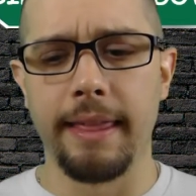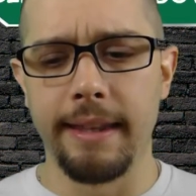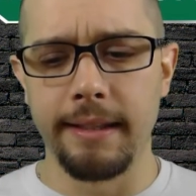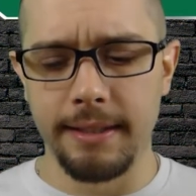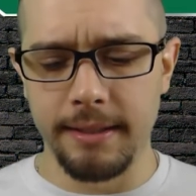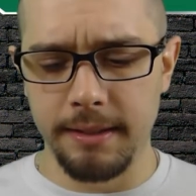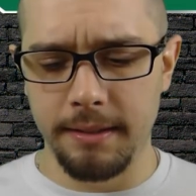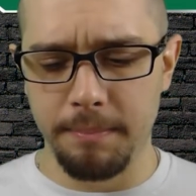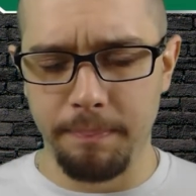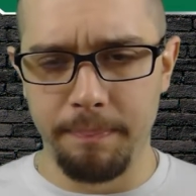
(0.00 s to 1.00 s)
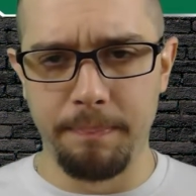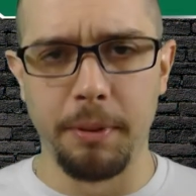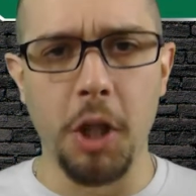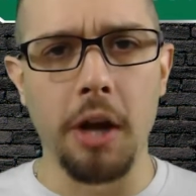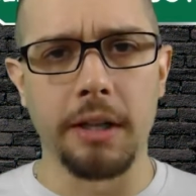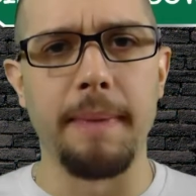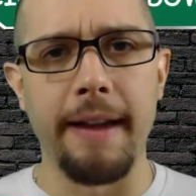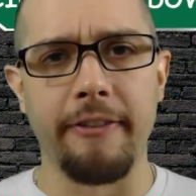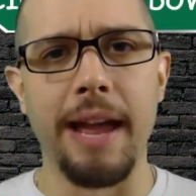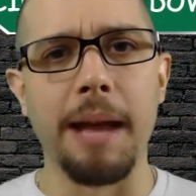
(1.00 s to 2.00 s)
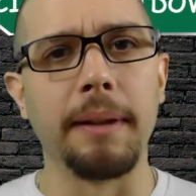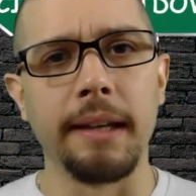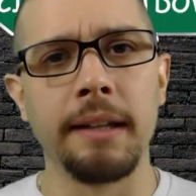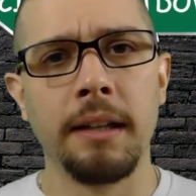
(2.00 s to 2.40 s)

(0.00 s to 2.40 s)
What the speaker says: this belonged to my family.